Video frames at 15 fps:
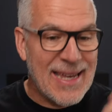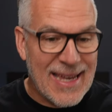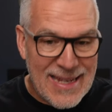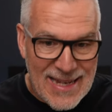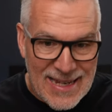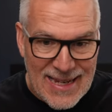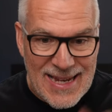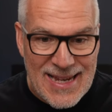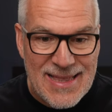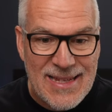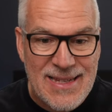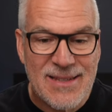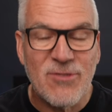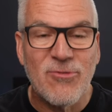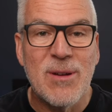then in the
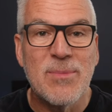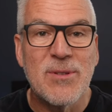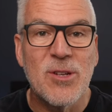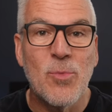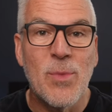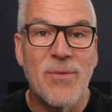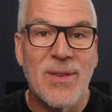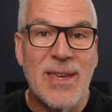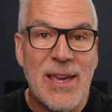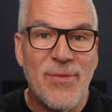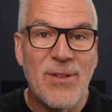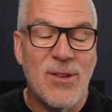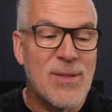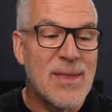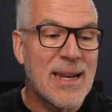description, we've
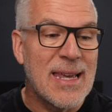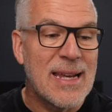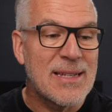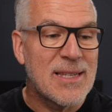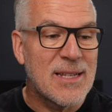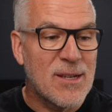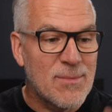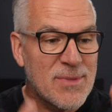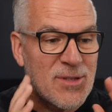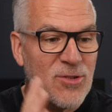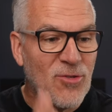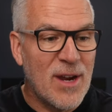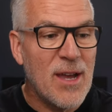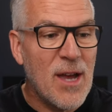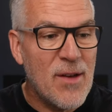given you the link to come
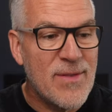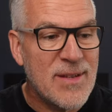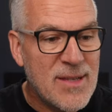straight over